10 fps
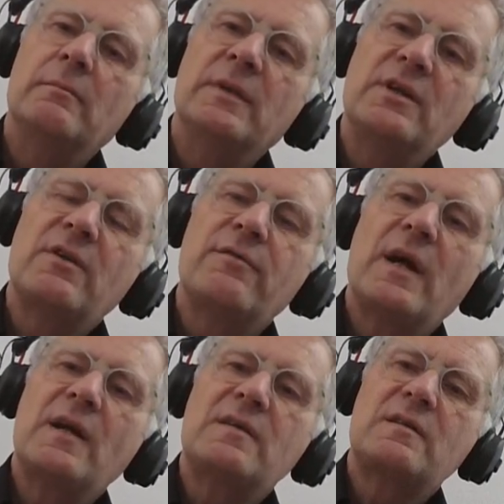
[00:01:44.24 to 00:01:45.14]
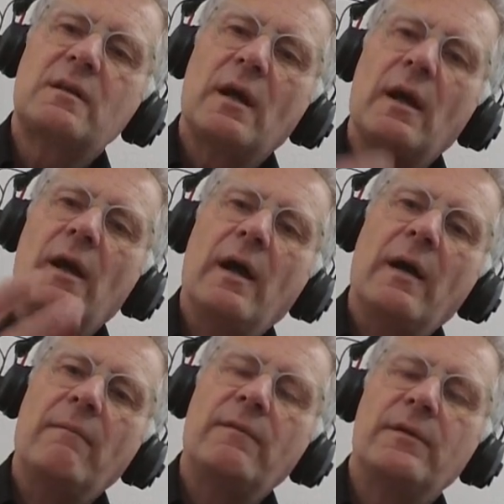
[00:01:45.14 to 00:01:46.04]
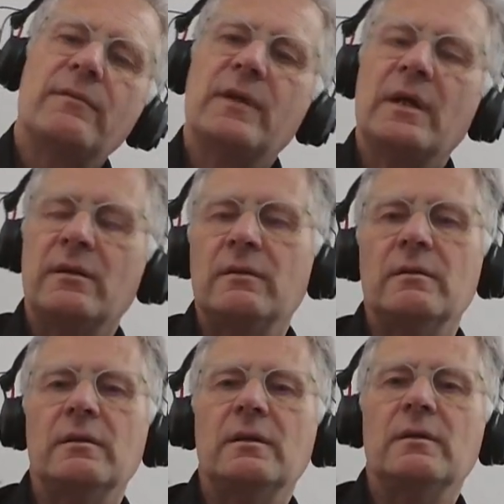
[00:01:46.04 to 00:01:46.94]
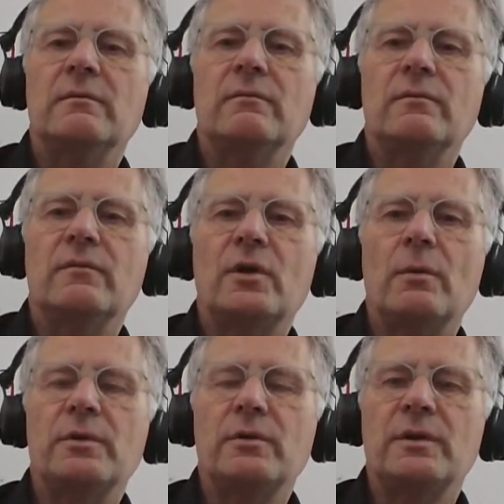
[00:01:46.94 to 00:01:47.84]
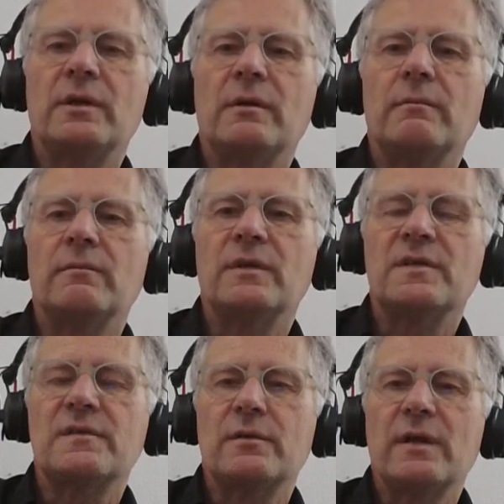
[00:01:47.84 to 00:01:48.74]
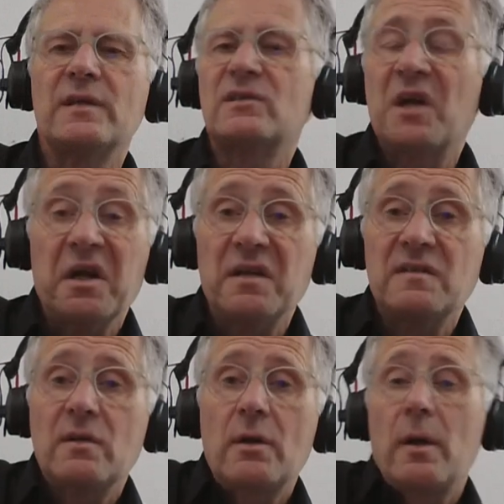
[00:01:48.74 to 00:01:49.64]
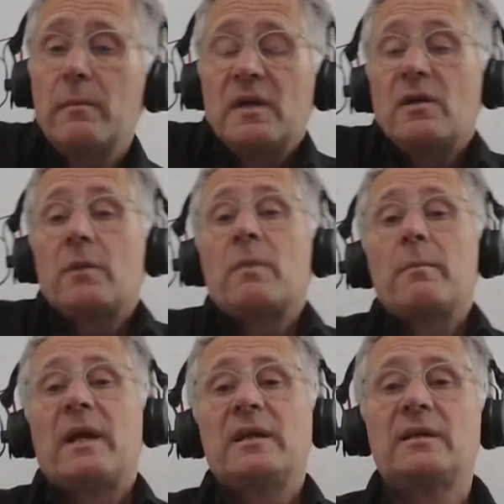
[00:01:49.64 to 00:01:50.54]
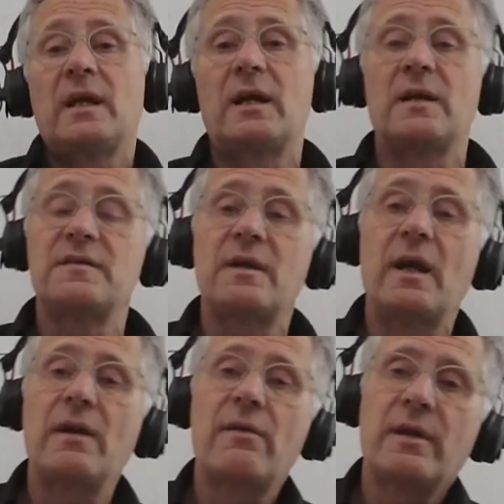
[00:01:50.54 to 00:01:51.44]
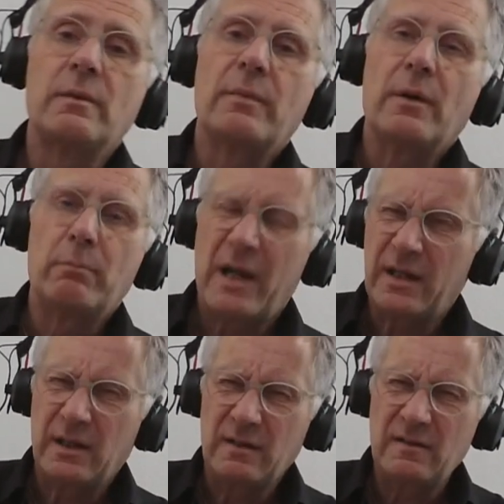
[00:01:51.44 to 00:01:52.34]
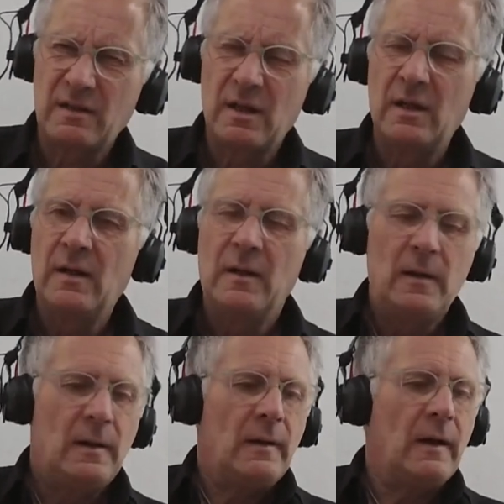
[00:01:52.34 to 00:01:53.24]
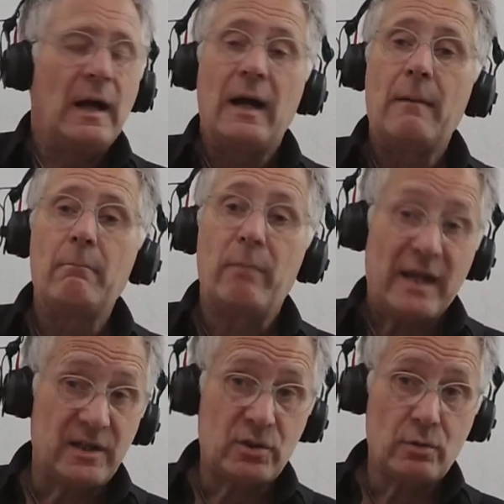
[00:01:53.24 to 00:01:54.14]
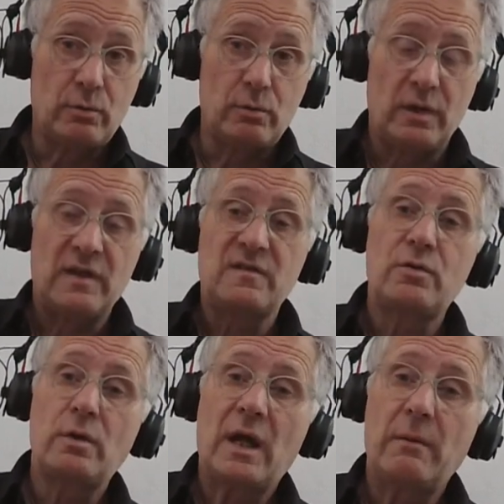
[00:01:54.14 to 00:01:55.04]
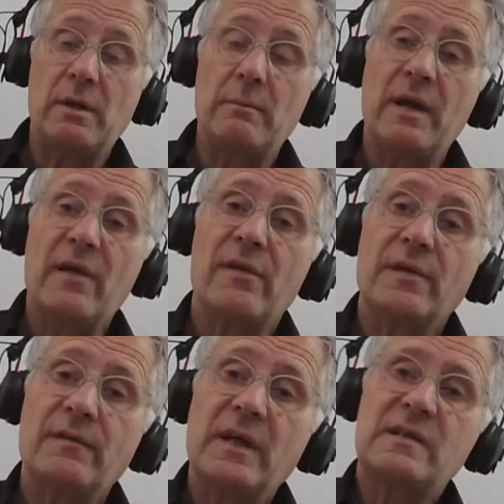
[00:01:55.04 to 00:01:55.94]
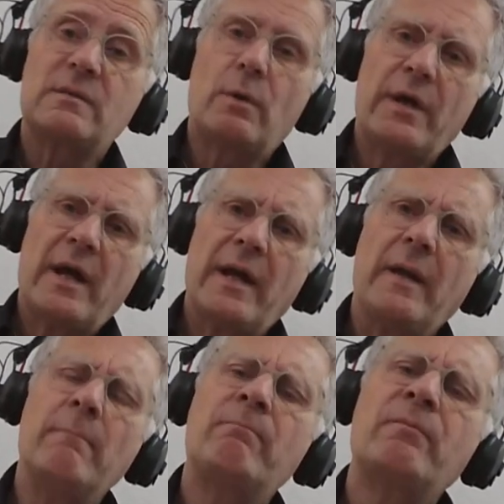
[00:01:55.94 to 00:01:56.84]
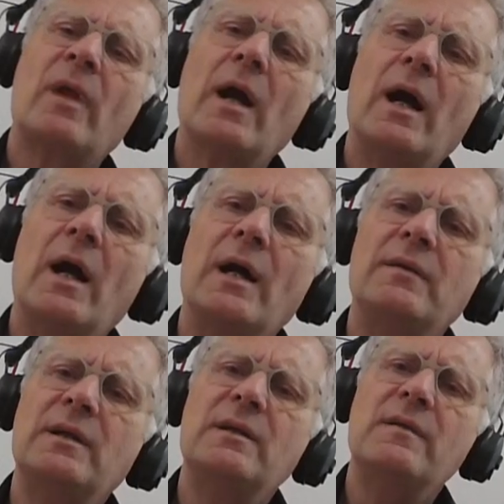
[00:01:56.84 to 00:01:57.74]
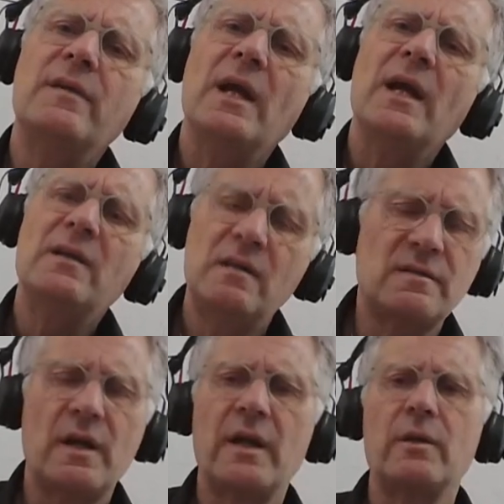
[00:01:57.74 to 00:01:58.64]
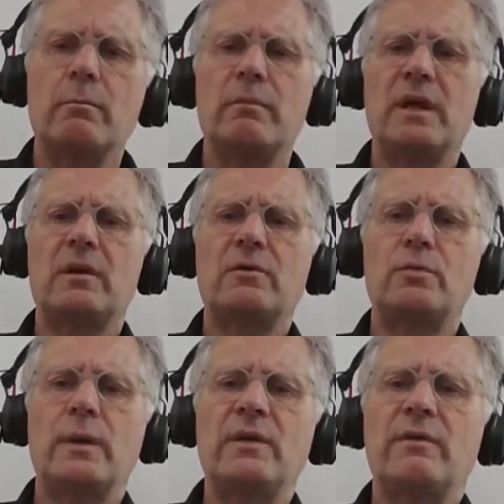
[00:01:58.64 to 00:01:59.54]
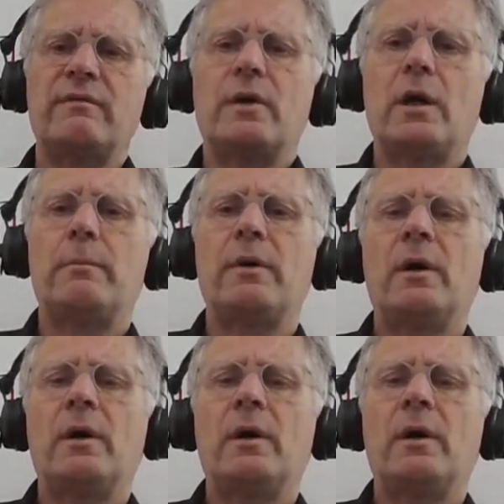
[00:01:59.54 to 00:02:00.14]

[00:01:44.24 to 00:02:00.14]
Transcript: interface and then the computer does the rest. It's not my Planet. I can't say anything about plugins. Planet 2 is 2-cable method. That's what I did in the 80s. I had a big twin reverb,